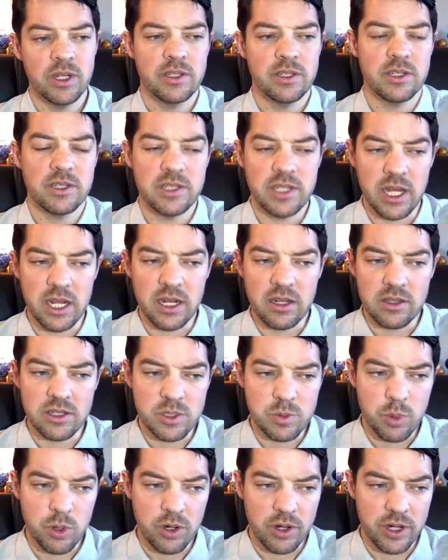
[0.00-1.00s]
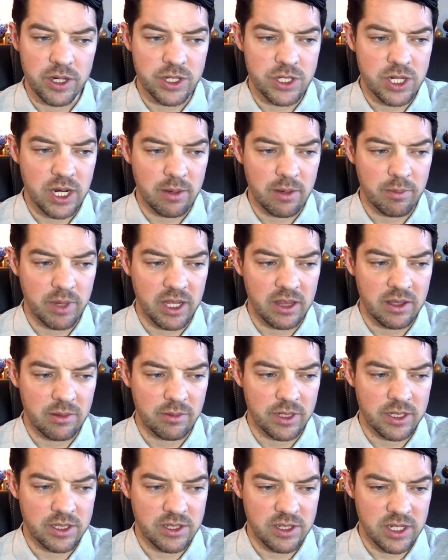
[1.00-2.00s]
to take this pawn in checkmate. Then
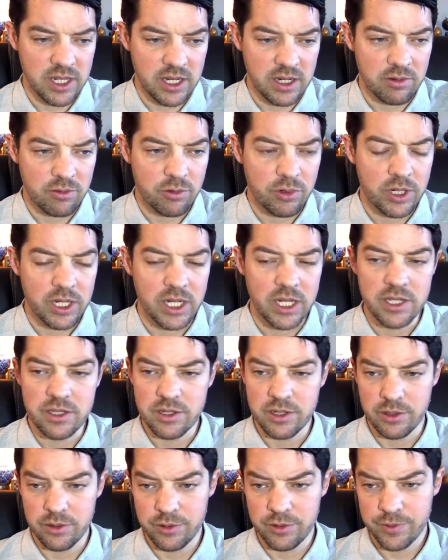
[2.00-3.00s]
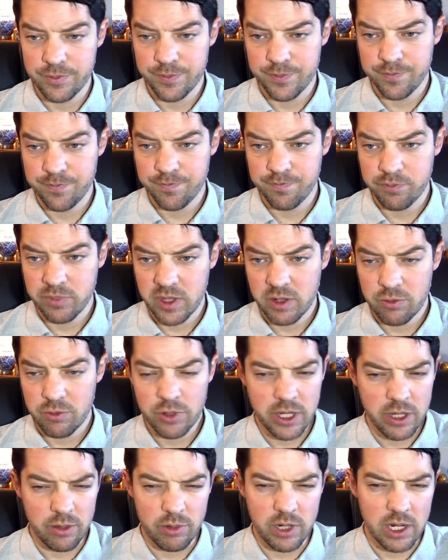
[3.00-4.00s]
let's see it. Rook e2.
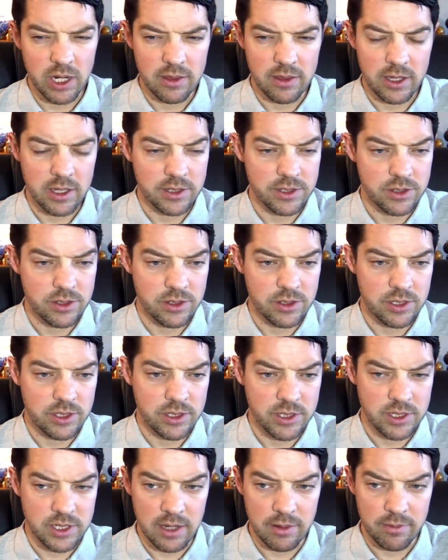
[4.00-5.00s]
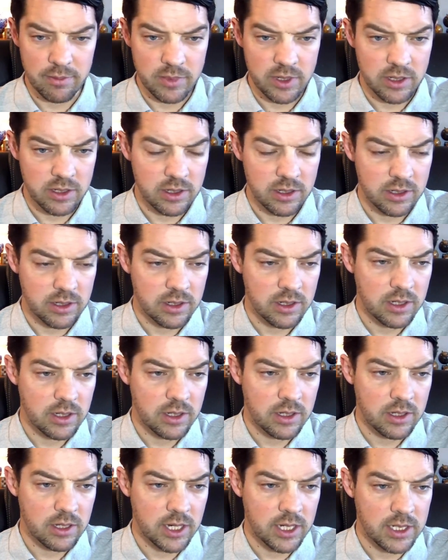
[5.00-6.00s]
Rook e1, I think, is the same
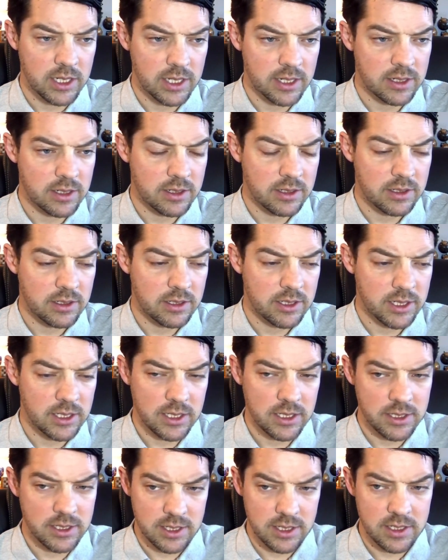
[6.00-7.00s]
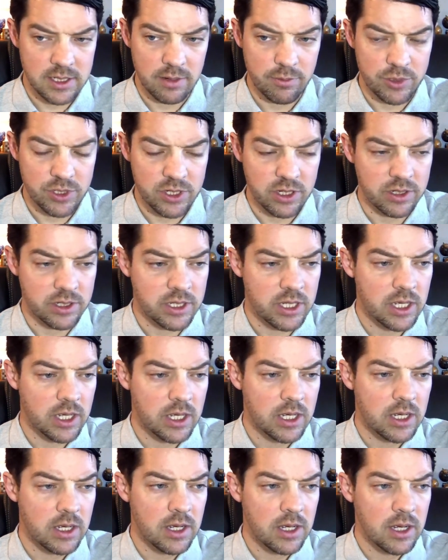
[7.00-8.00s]
idea. It is the same result.
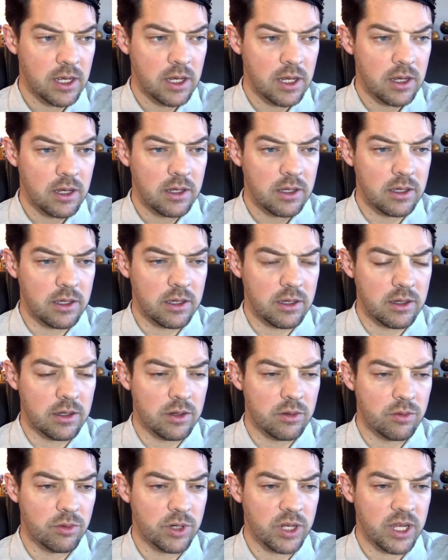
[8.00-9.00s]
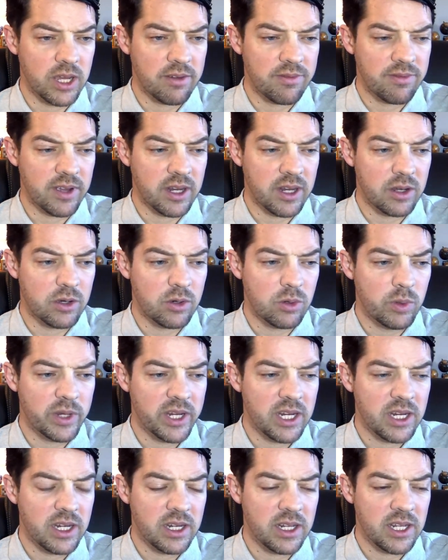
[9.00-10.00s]
Rook f8,
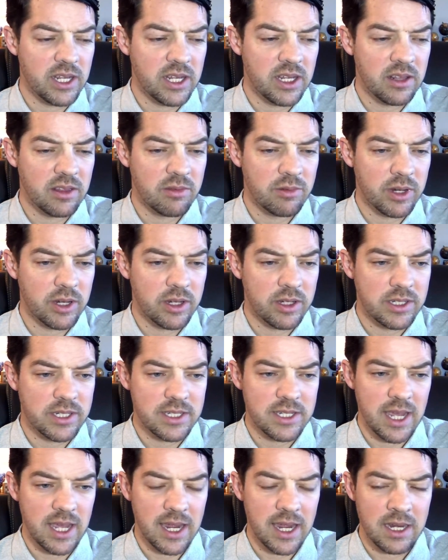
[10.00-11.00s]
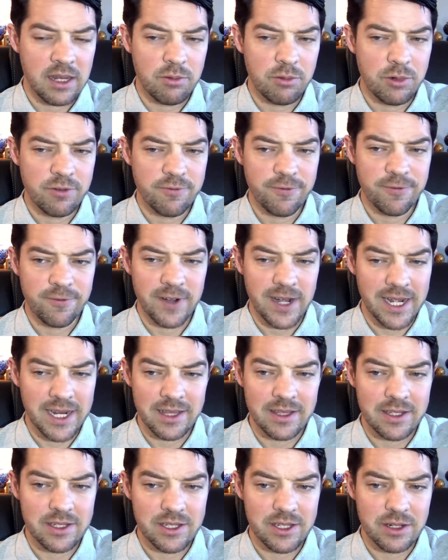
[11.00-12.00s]
queen e3. Does anyone
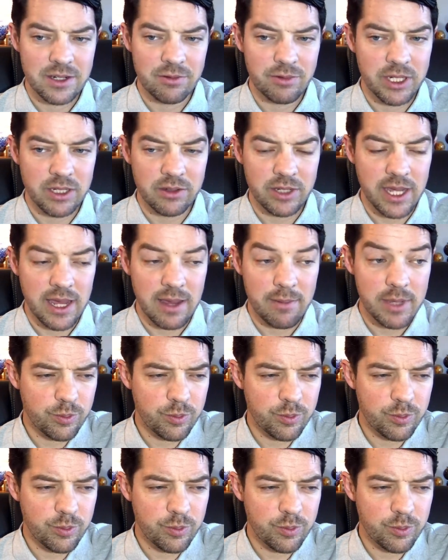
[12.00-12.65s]
find this in a real game?